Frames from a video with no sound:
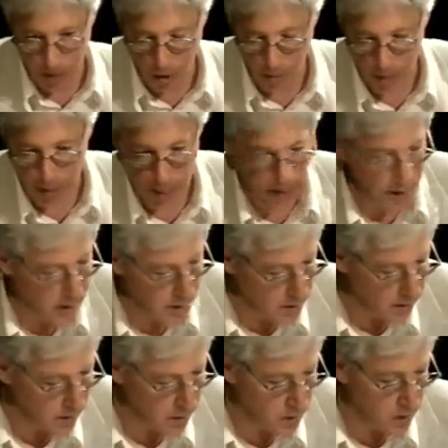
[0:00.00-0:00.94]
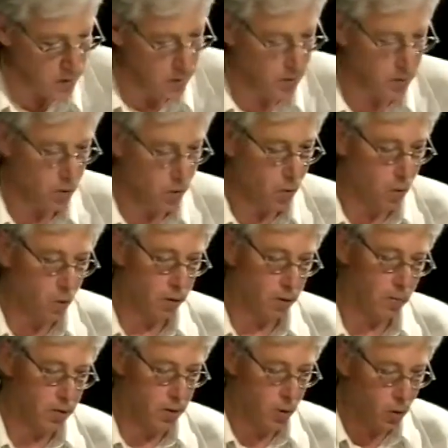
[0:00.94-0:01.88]
open-ended interviews, or
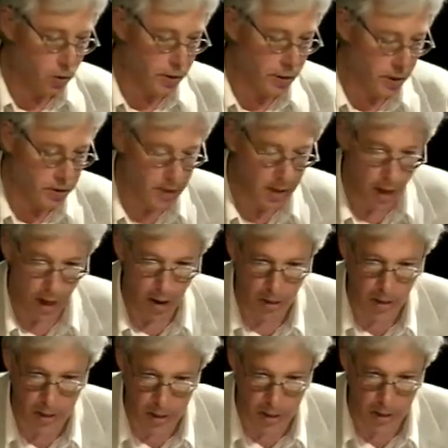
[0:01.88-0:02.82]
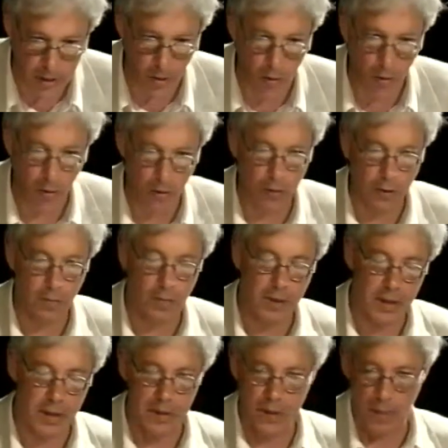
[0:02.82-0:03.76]
from the audio diaries, or
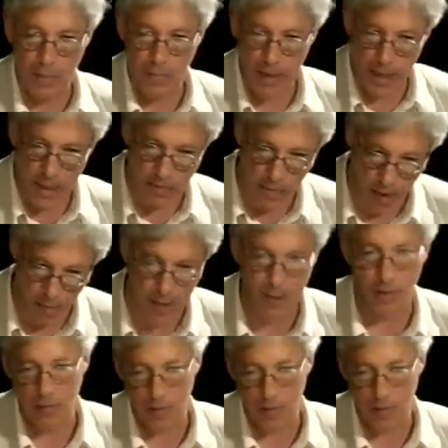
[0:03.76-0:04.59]
from the place mapping.